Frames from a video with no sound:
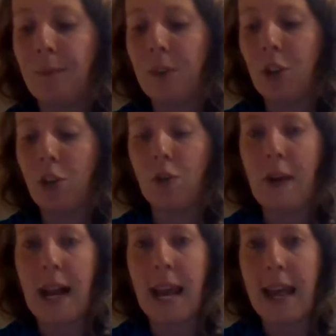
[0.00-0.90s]
just
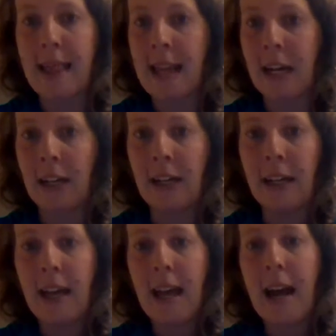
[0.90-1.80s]
right in there,
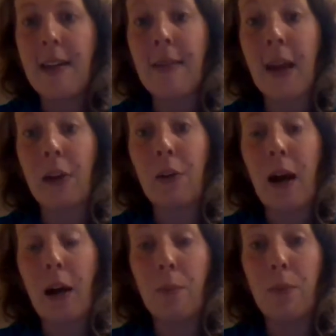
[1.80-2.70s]
and that'll
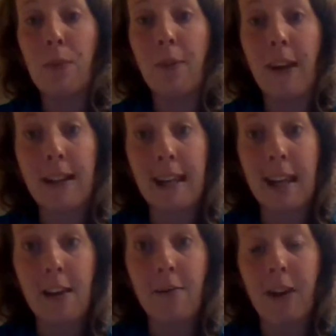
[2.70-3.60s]
help prevent
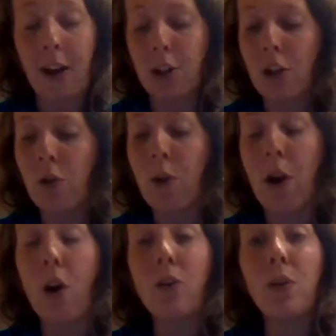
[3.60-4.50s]
any infection. You can
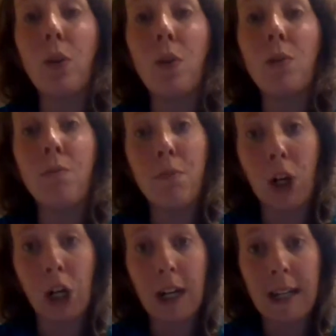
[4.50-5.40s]
also use
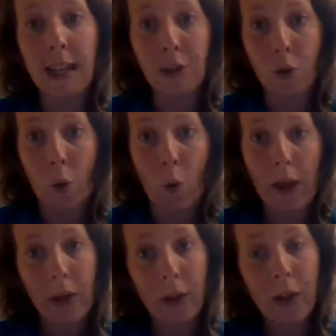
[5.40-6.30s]
myrrh essential
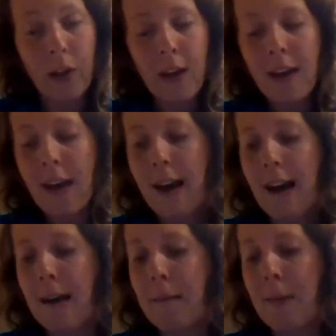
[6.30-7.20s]
oil,
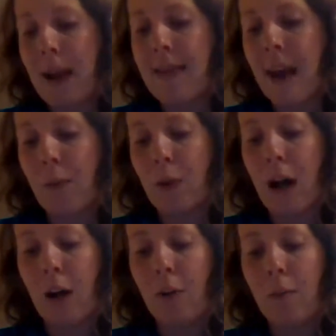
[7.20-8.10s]
and that will
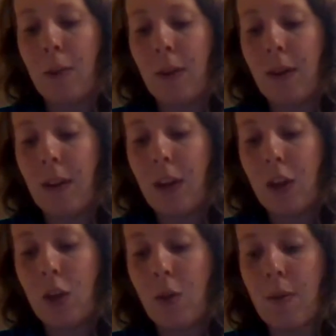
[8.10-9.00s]
help.
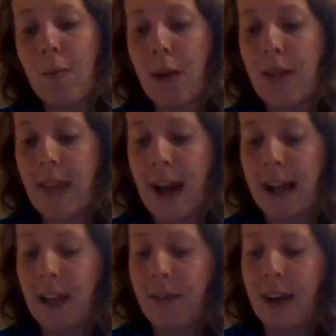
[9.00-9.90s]
You can put that
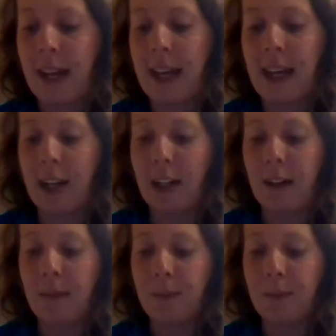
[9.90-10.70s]
right here